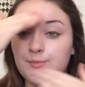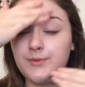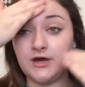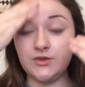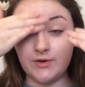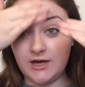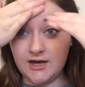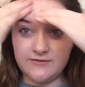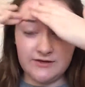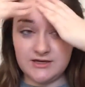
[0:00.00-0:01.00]
By the way, I
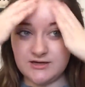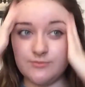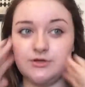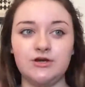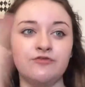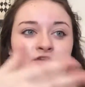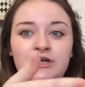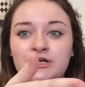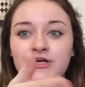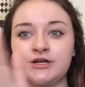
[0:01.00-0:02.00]
have like a mirror over
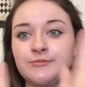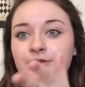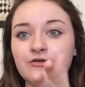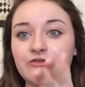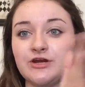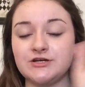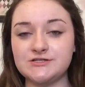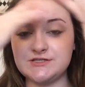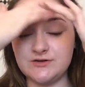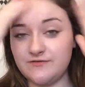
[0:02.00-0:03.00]
here and a mirror over here,
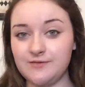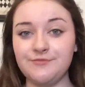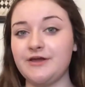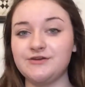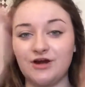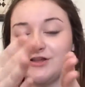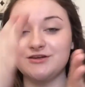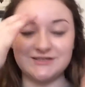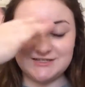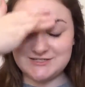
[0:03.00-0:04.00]
so if I'm like not
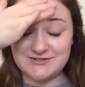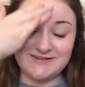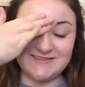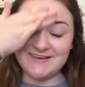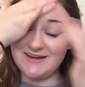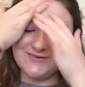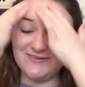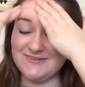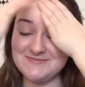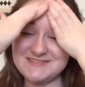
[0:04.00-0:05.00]
looking straight
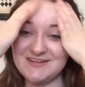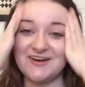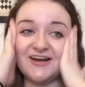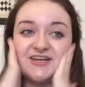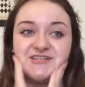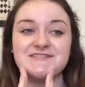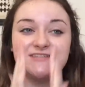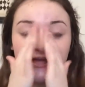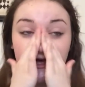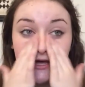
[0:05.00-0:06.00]
camera, I'm sorry. I
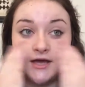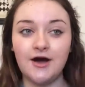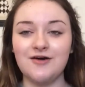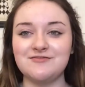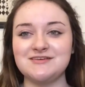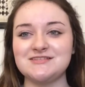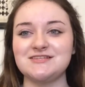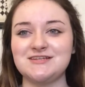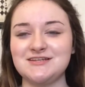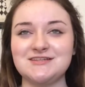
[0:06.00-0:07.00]
just
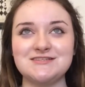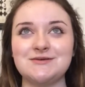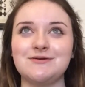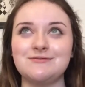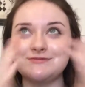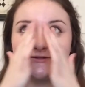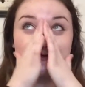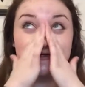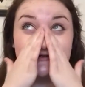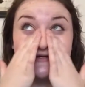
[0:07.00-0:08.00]
obviously need to see what I'm
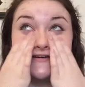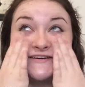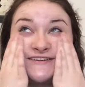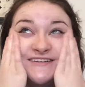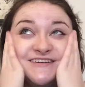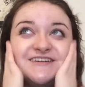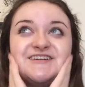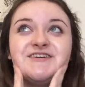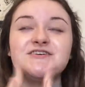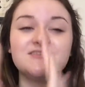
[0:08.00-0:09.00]
doing.
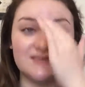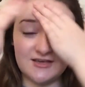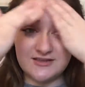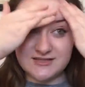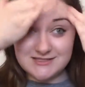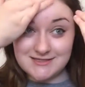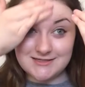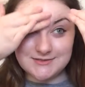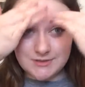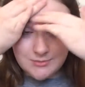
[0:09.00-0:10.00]
This
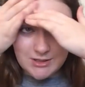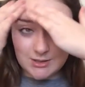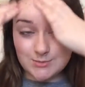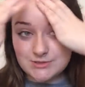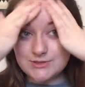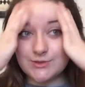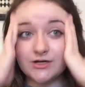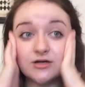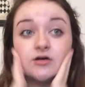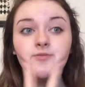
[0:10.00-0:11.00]
is a makeup
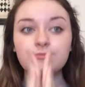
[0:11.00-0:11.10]
tutorial.